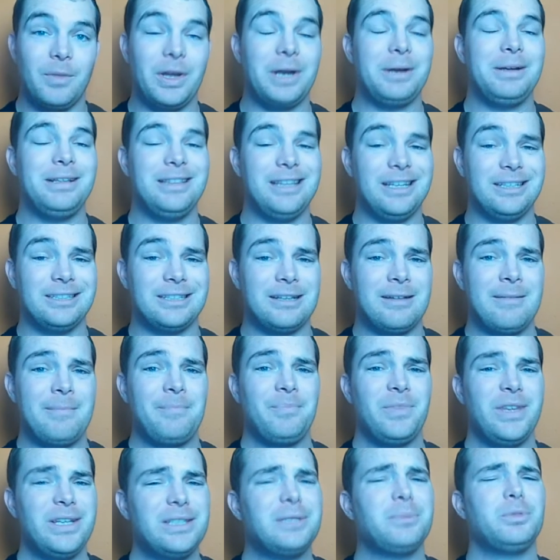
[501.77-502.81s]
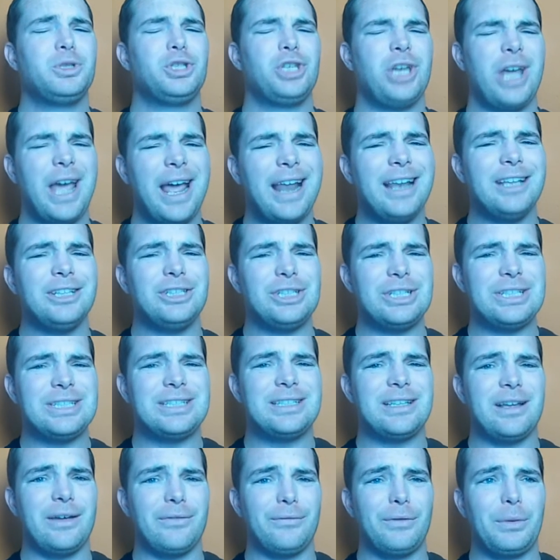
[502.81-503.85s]
I mean, there's some challenging
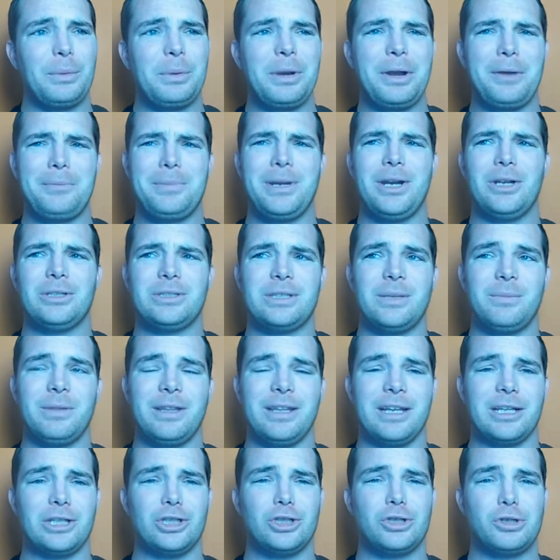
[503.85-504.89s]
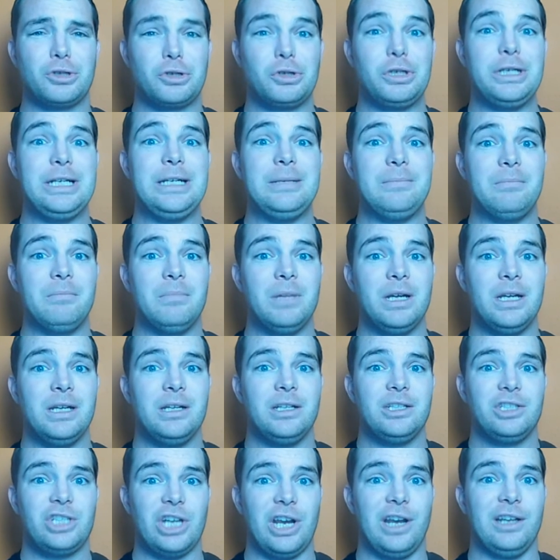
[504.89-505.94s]
stuff. I mean, I've been on some of the extreme
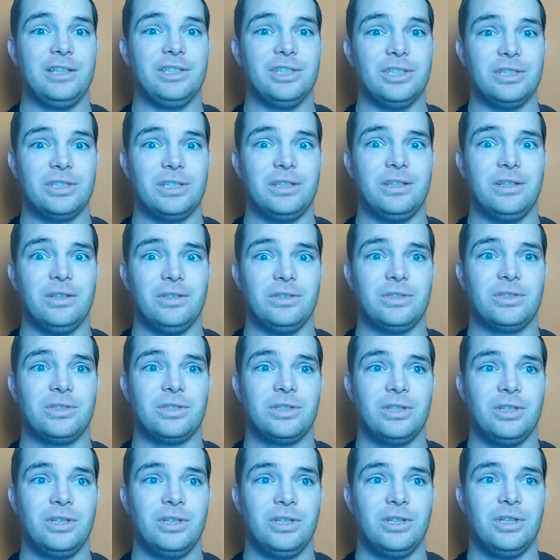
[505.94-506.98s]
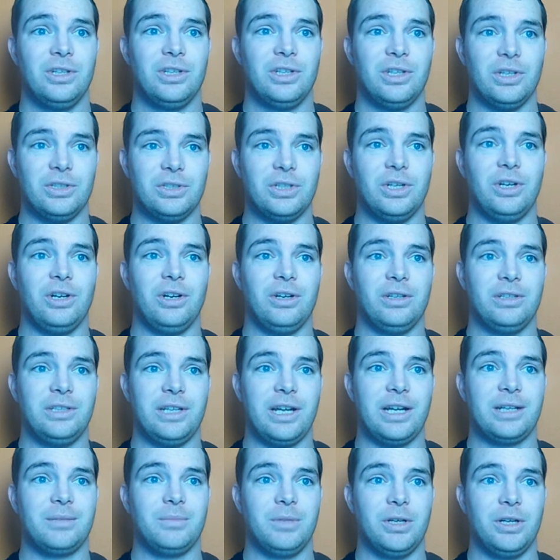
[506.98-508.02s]
challenges, and those are
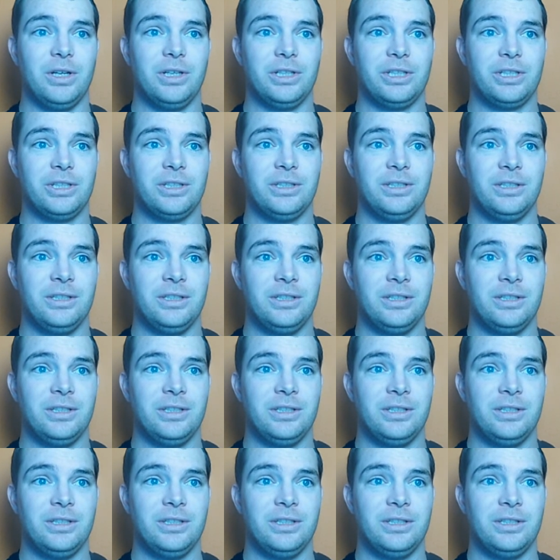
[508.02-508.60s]
nightmarish.